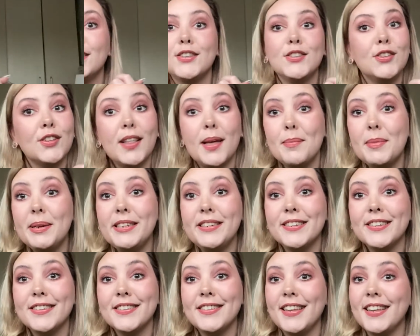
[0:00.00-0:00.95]
So that, my
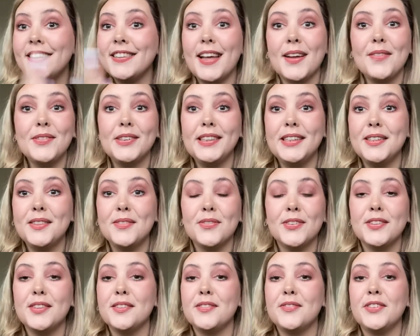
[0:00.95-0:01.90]
dears, is everything
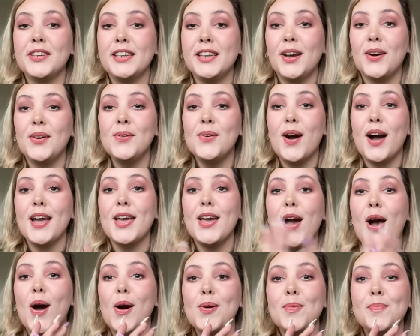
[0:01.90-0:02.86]
for this video. I
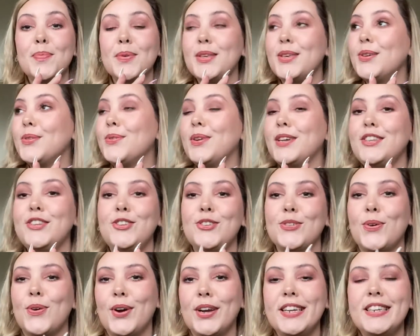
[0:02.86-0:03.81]
hope you
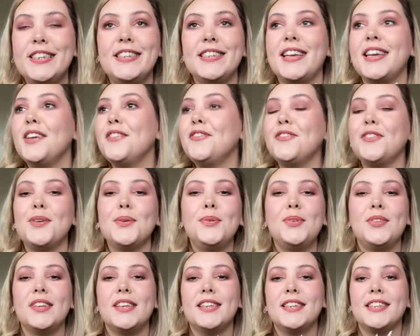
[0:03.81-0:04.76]
enjoyed. If you
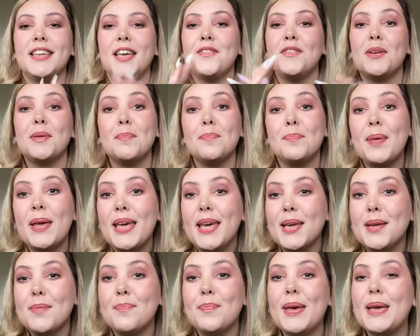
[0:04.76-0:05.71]
did, give it a
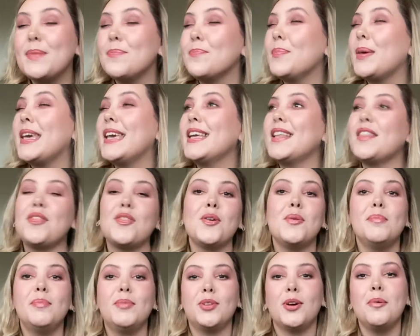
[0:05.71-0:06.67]
big, big, big
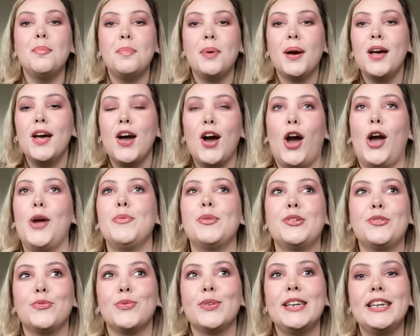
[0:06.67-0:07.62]
thumbs up. I
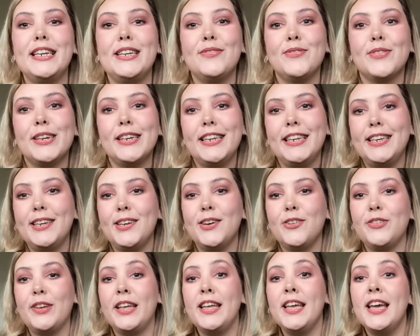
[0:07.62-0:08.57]
would really, really
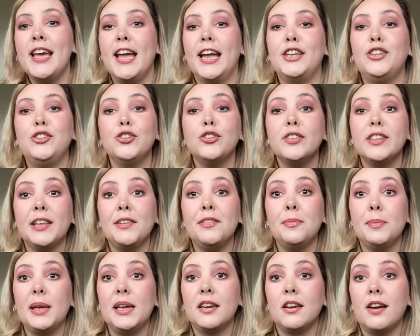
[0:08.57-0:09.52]
love it. It just gives
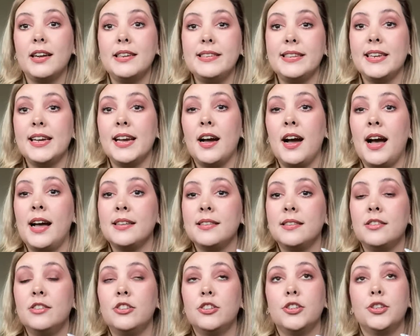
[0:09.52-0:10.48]
me an idea
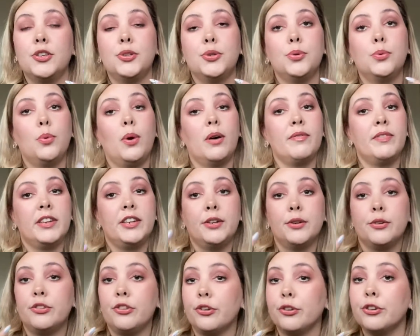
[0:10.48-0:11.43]
as to what
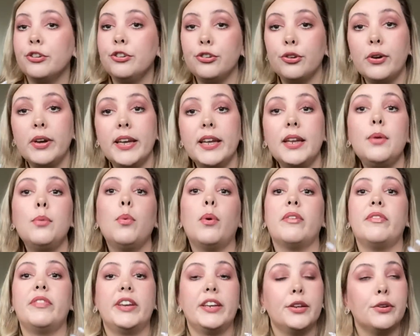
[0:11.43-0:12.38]
videos you're enjoying,
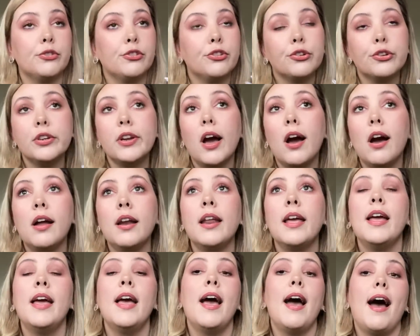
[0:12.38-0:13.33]
what videos you're not.
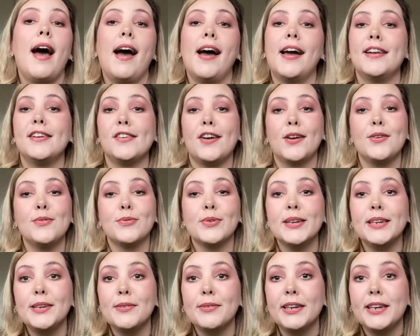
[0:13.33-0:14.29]
And I
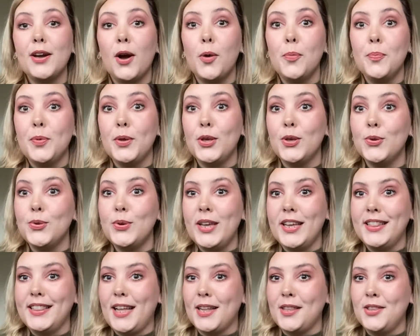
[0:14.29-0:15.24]
really, really hope you'd
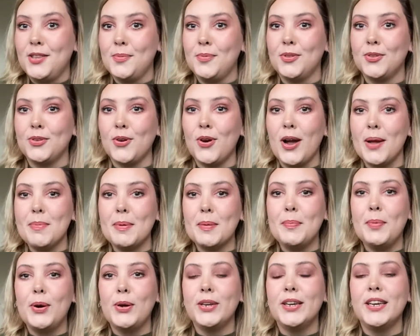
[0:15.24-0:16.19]
hit that subscriber
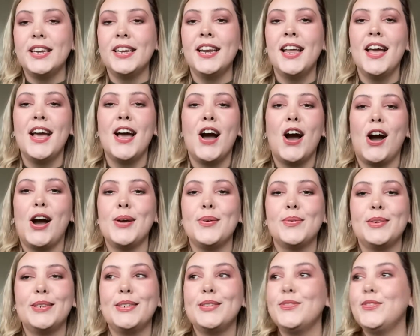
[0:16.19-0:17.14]
button. I
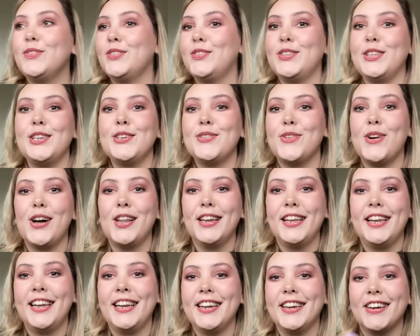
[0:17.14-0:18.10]
would love to see you all
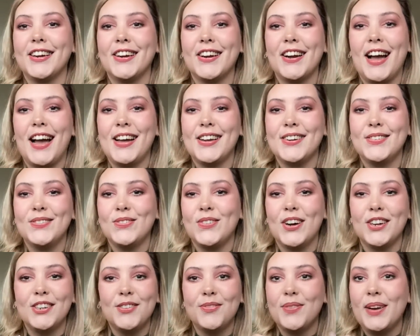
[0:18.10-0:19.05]
here and
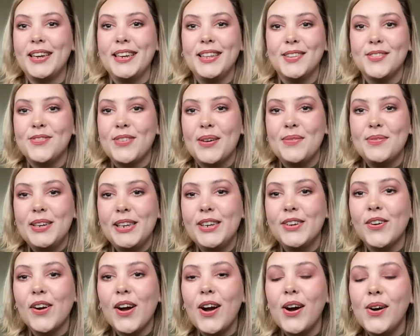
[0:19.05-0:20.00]
watch my little family
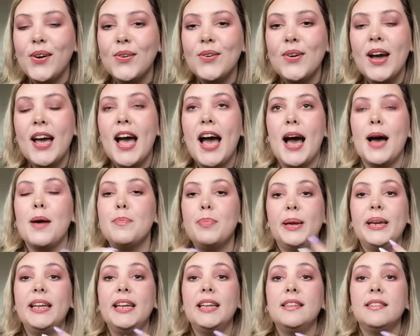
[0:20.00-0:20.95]
grow. And
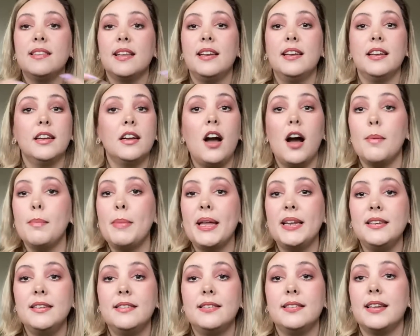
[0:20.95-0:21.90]
please
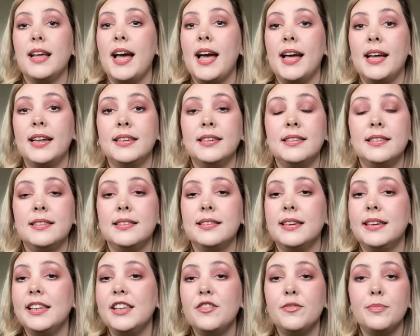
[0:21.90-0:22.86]
comment and
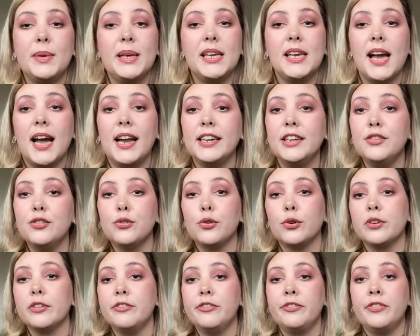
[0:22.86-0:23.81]
leave me any
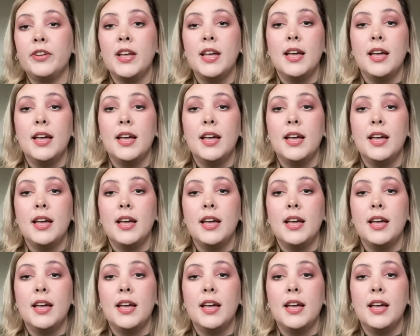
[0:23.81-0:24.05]
sort of